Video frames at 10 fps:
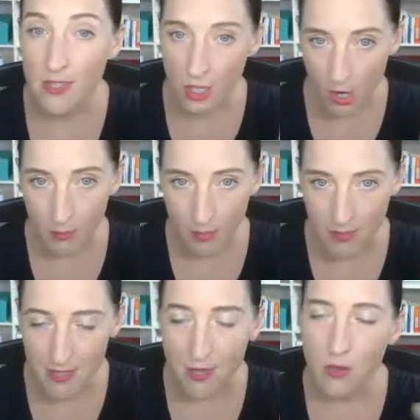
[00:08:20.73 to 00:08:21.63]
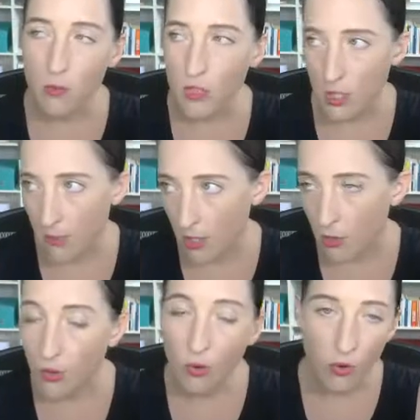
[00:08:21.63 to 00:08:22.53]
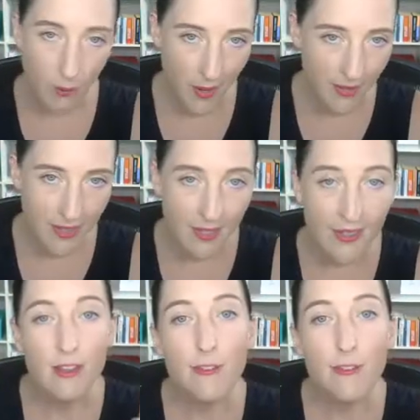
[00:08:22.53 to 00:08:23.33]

time limit, which can be a good or a bad thing.